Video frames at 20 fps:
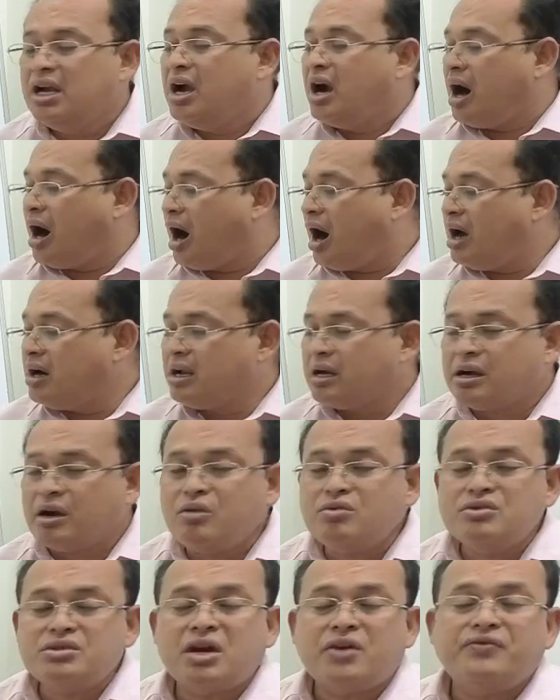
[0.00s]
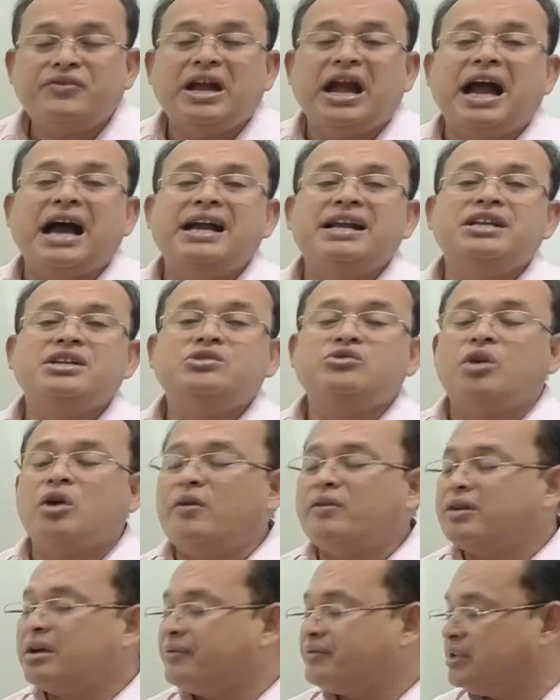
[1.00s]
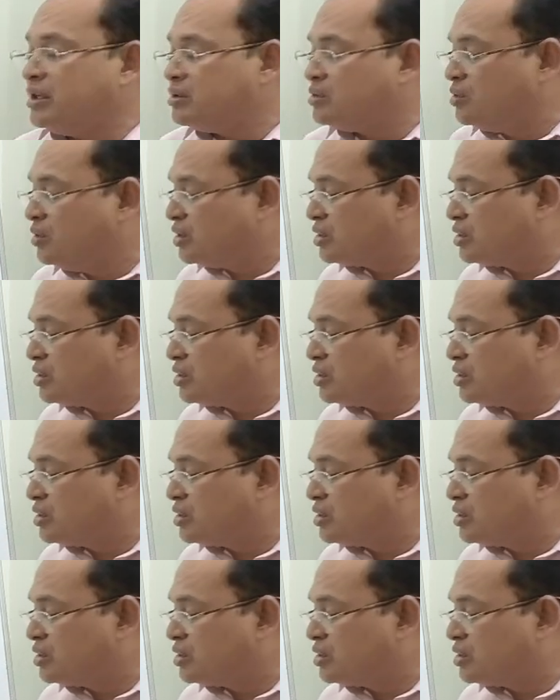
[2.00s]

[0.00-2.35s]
on account of handing over of the goods